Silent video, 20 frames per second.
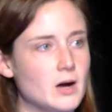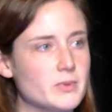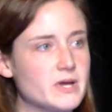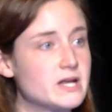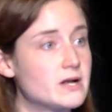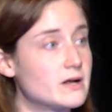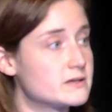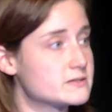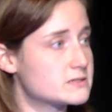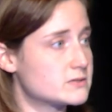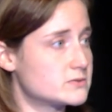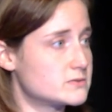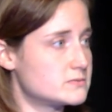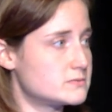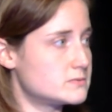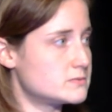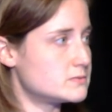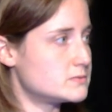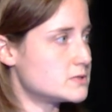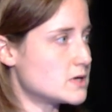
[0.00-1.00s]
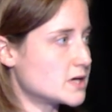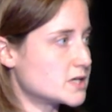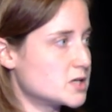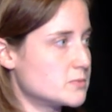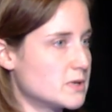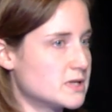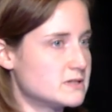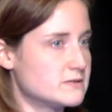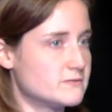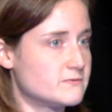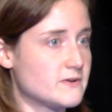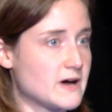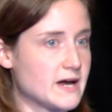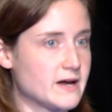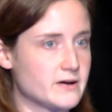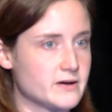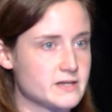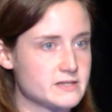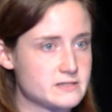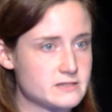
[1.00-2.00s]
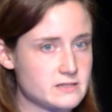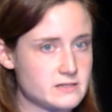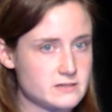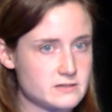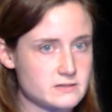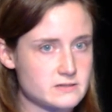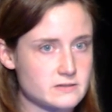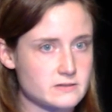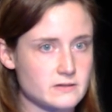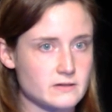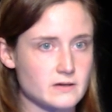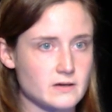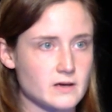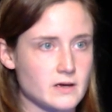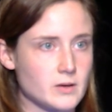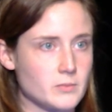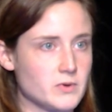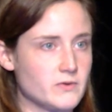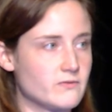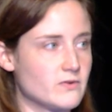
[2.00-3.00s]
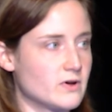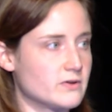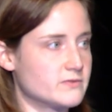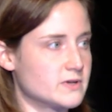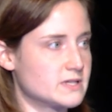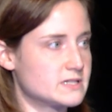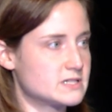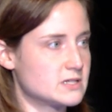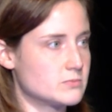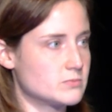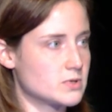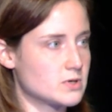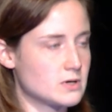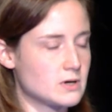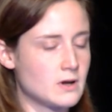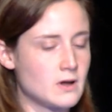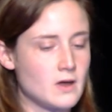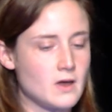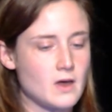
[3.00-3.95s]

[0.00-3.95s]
It also documented fire incidents involving timber,